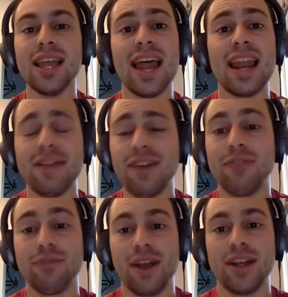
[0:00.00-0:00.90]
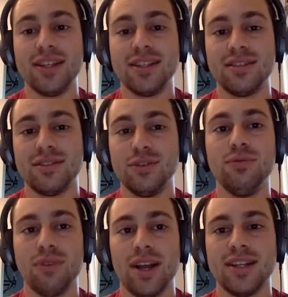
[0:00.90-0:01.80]
And I've had two
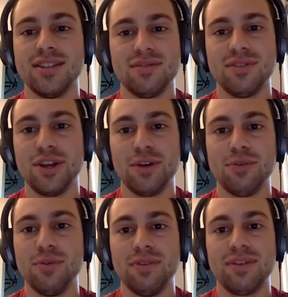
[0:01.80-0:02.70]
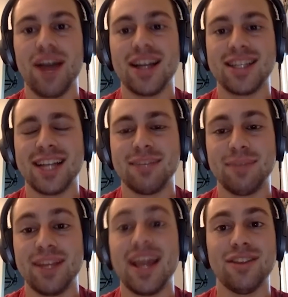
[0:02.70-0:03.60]
friends, who have contacted
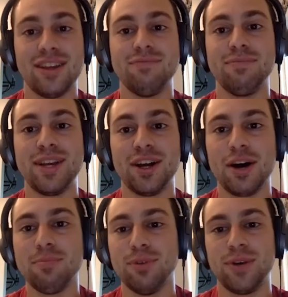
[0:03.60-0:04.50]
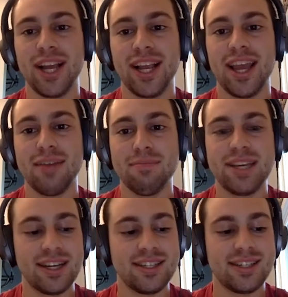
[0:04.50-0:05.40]
me, and now they've begun uploading again
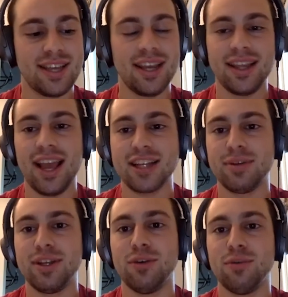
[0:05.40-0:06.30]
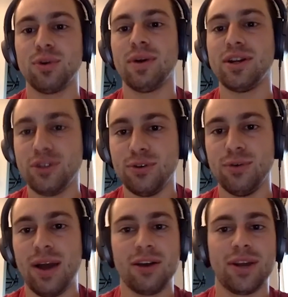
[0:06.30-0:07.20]
because they ask me, what do I
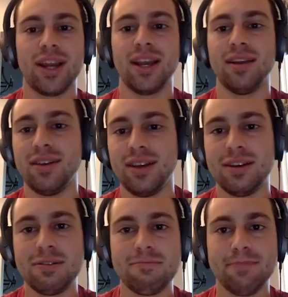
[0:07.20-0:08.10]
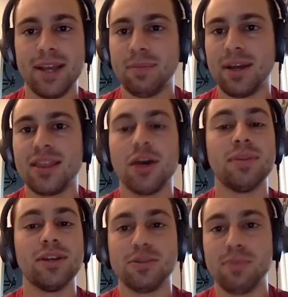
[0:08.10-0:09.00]
do? How can I make my
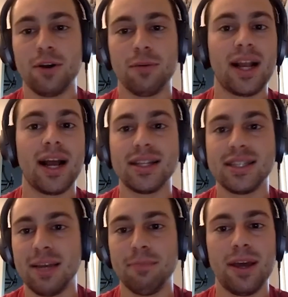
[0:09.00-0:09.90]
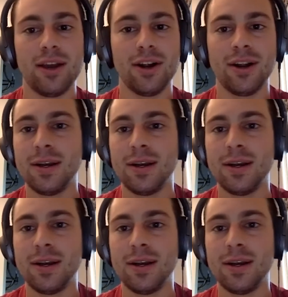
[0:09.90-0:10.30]
thumbnails better, my content better?